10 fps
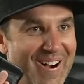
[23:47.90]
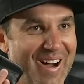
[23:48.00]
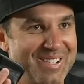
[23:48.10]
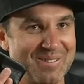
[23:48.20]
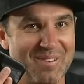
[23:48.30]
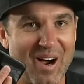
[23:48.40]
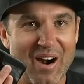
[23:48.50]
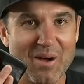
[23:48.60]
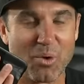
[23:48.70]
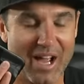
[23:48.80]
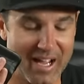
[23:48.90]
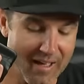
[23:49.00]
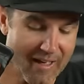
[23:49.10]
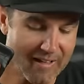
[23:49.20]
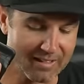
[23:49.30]
awesome. All right. Well, hey,
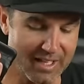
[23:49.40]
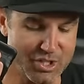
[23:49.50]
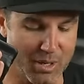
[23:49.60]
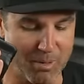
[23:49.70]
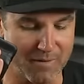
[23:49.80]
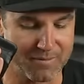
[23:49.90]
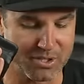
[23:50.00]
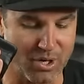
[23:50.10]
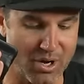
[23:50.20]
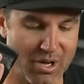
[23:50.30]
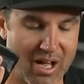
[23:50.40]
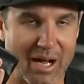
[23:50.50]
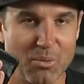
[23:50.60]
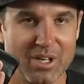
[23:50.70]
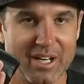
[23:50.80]
let's jump off this call.
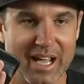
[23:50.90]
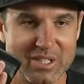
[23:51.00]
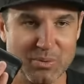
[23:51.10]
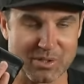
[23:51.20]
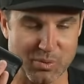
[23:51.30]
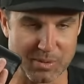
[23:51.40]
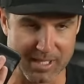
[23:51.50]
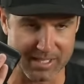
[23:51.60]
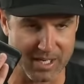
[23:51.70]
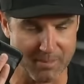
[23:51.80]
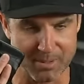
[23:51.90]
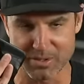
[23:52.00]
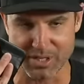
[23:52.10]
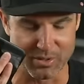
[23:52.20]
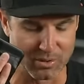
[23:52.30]
I will connect you with the sweepstakes company.
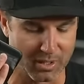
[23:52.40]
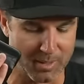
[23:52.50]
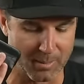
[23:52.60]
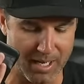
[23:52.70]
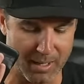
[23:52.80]
Just got to do a little bit of